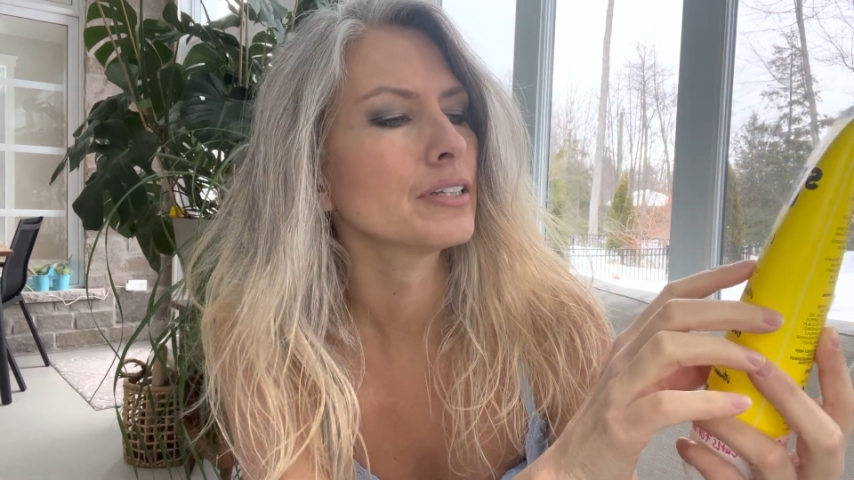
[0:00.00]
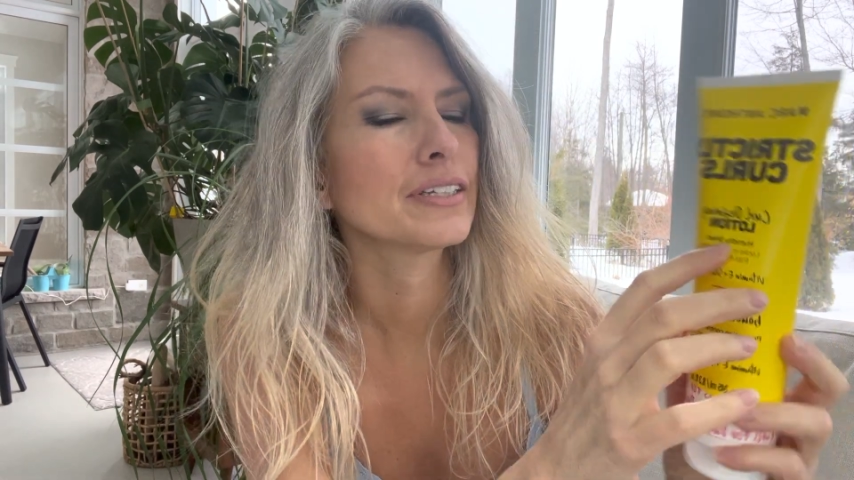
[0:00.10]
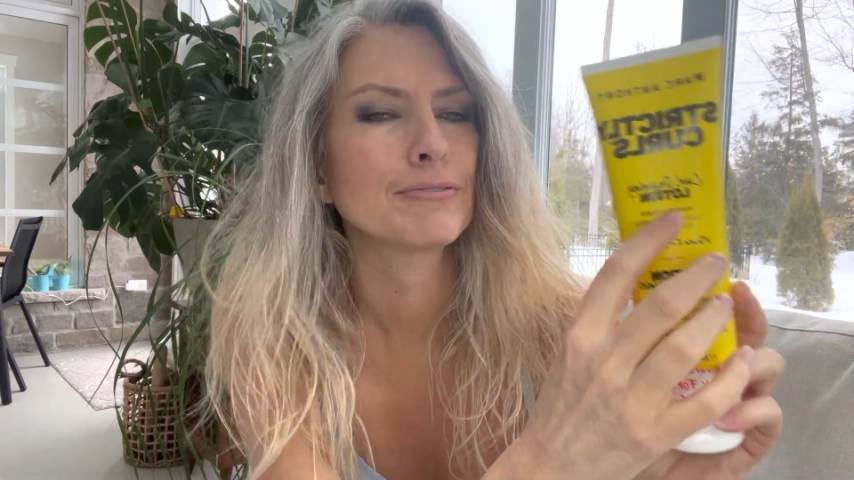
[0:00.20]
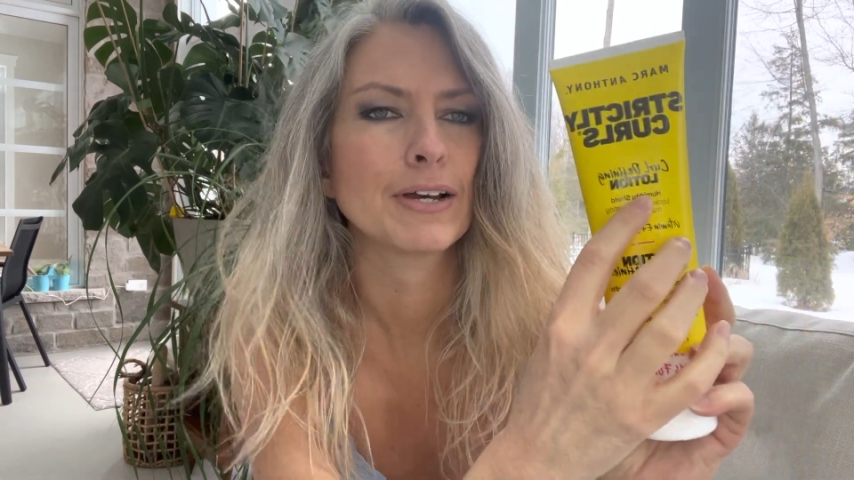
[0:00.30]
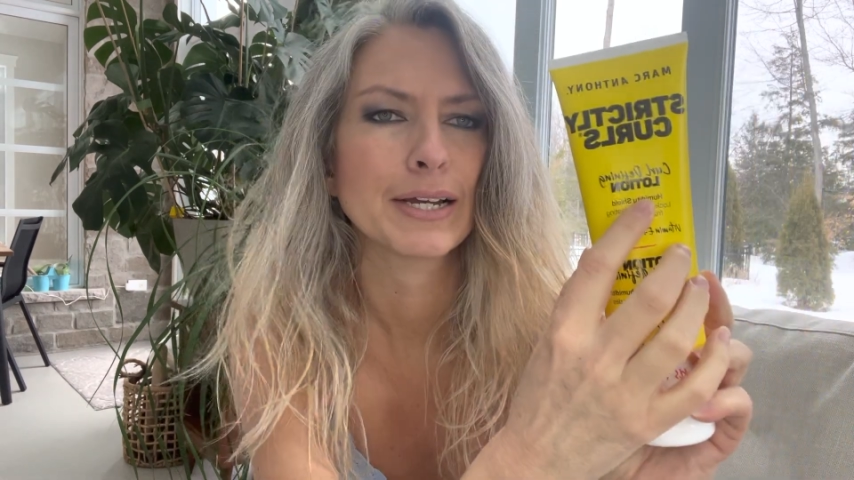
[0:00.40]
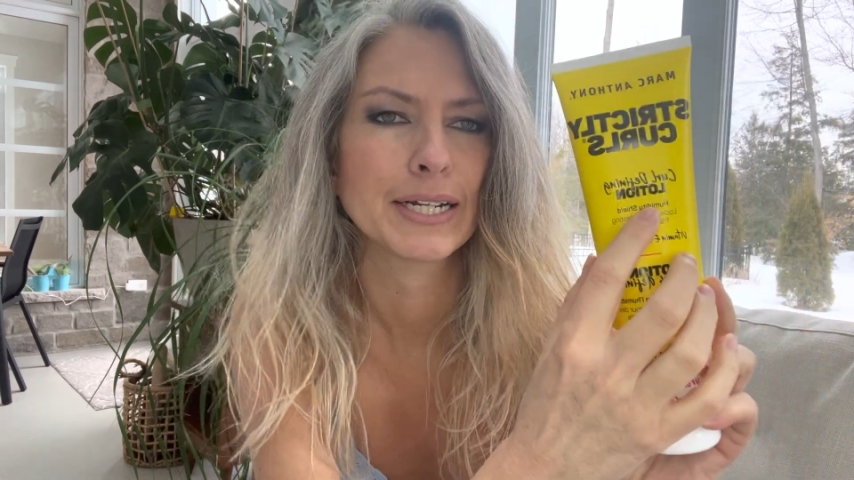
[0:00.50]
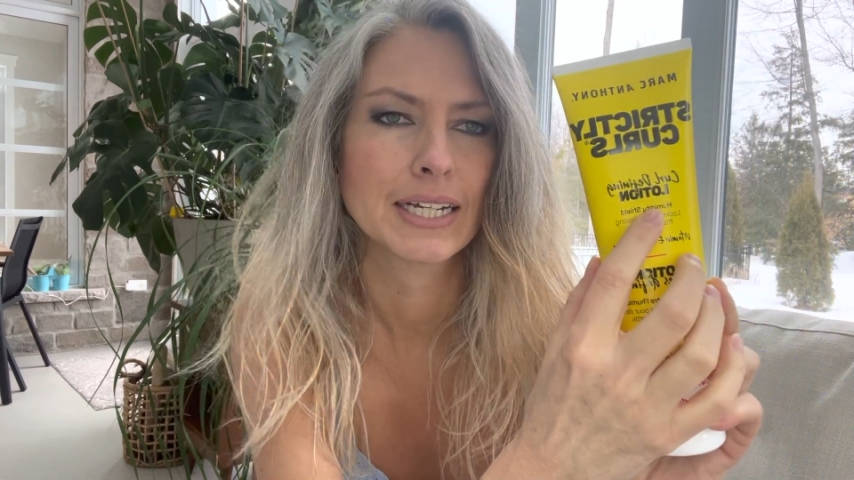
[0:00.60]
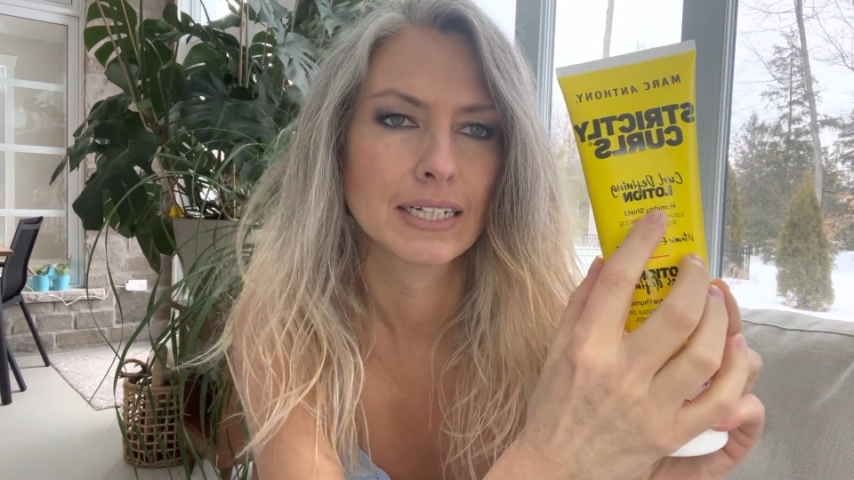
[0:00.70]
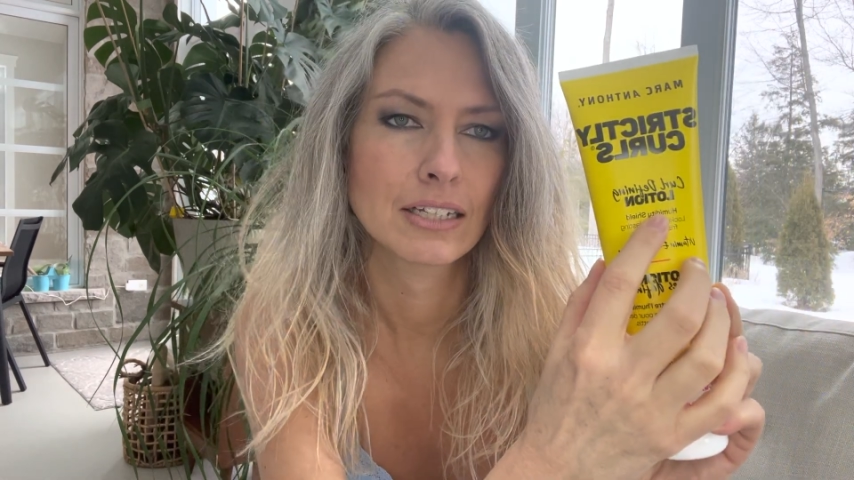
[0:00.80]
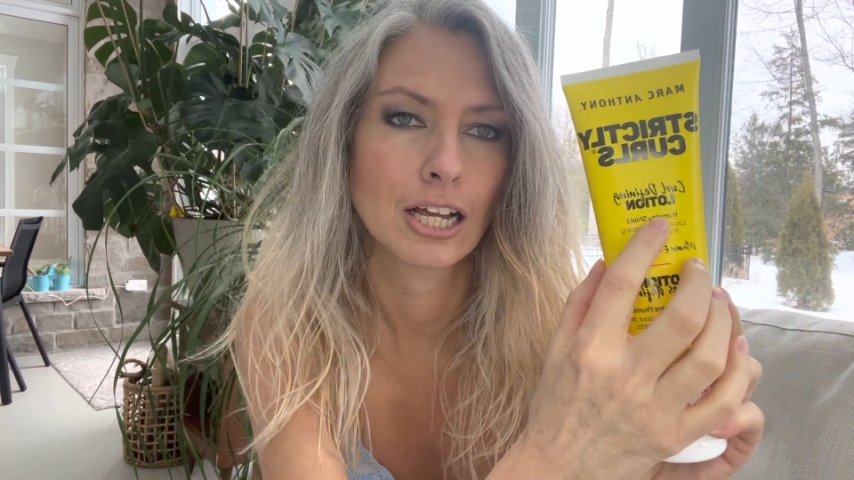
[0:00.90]

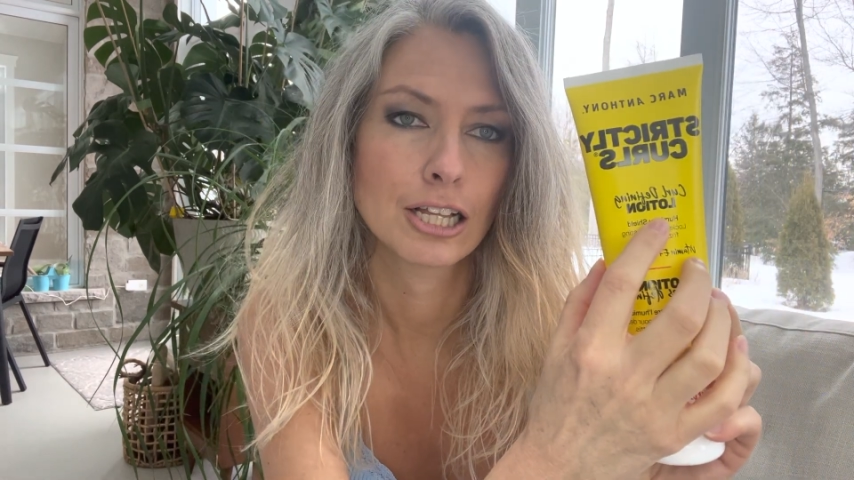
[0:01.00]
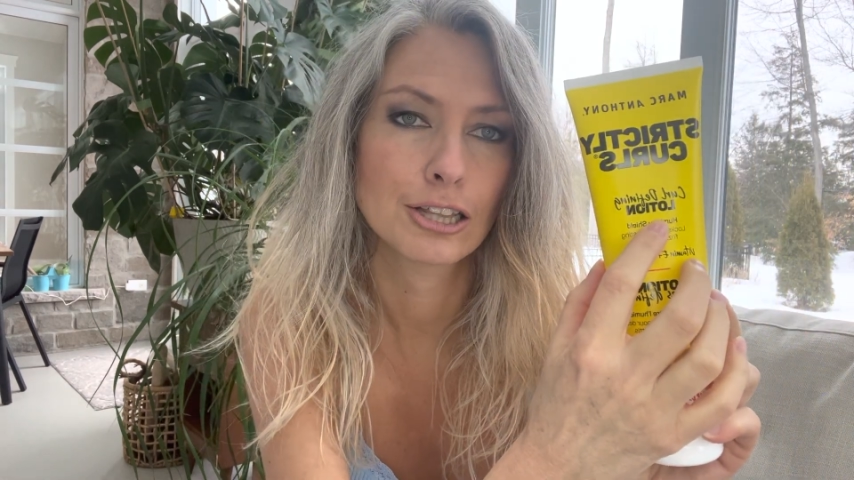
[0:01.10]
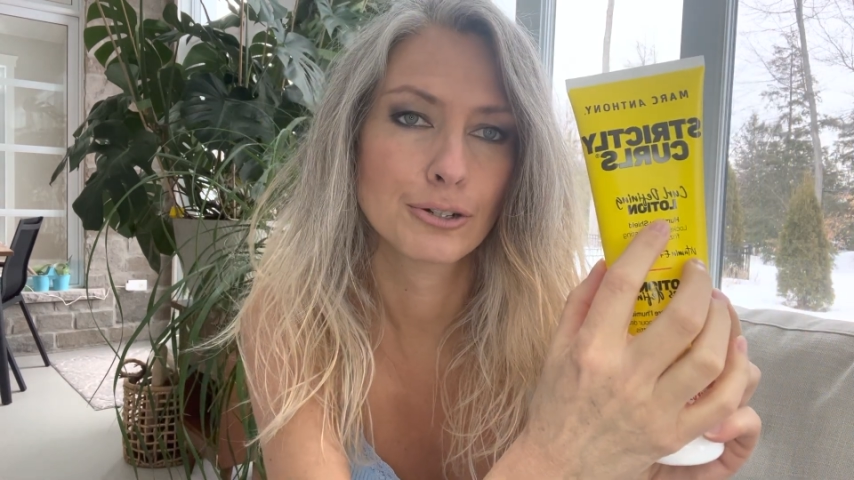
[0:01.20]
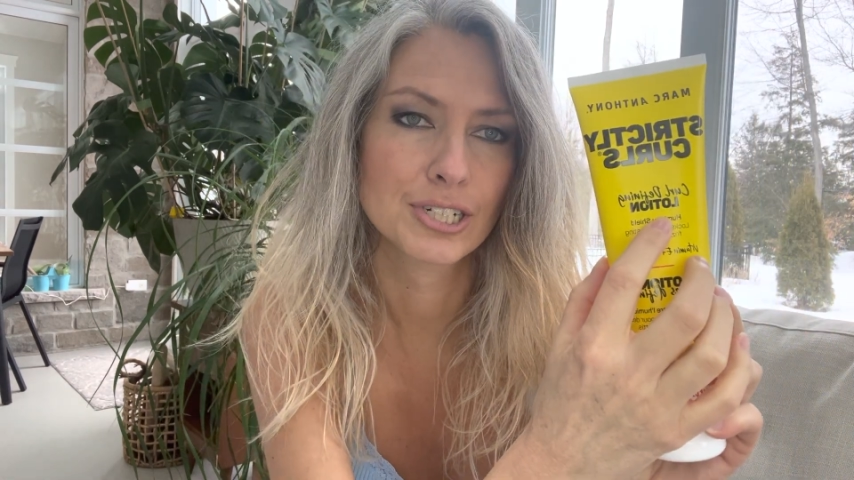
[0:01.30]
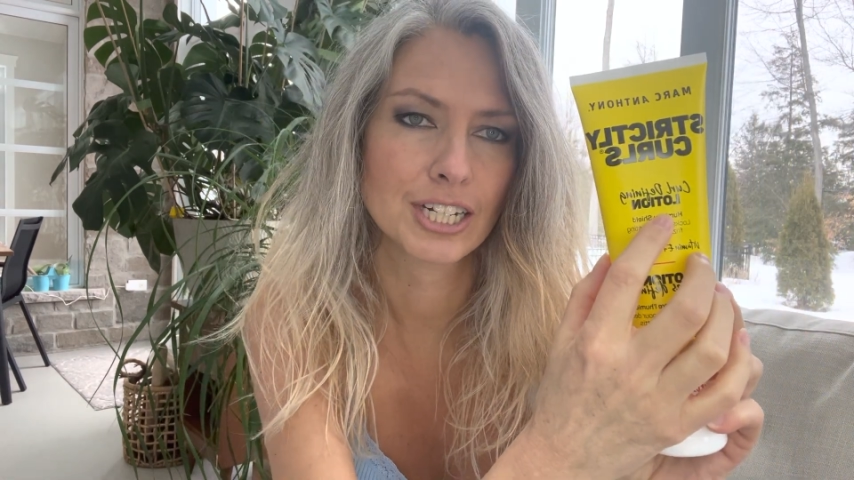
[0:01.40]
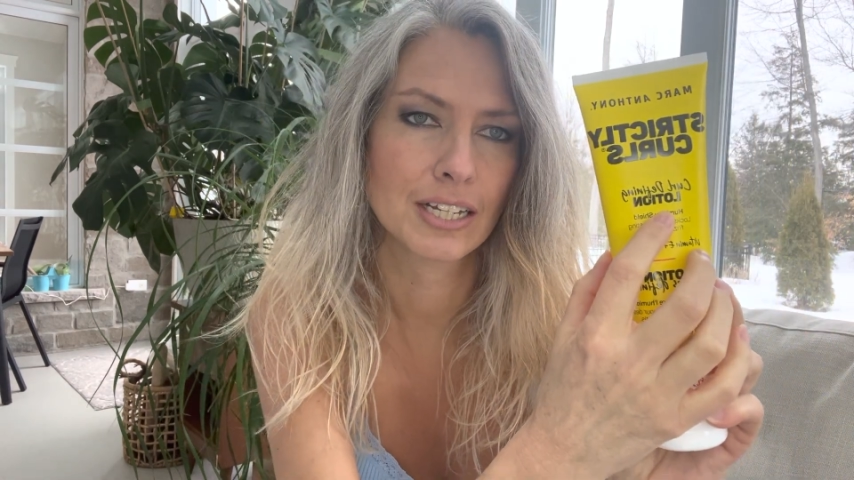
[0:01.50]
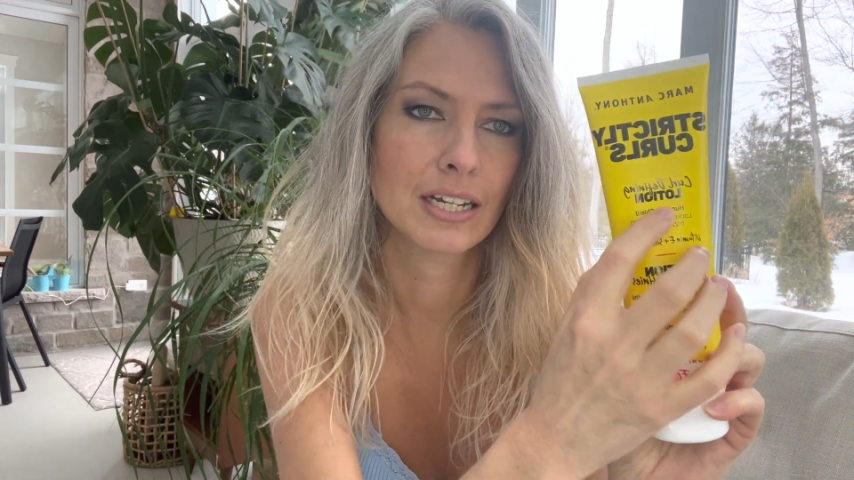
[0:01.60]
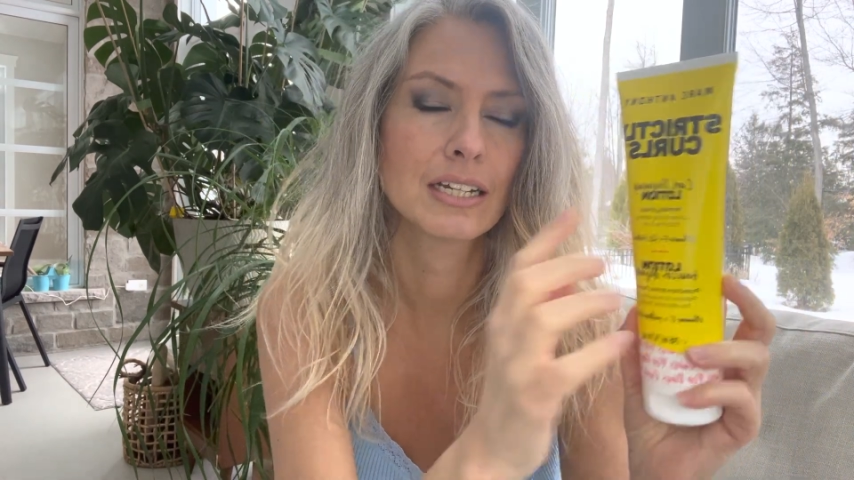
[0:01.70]
defining lotion.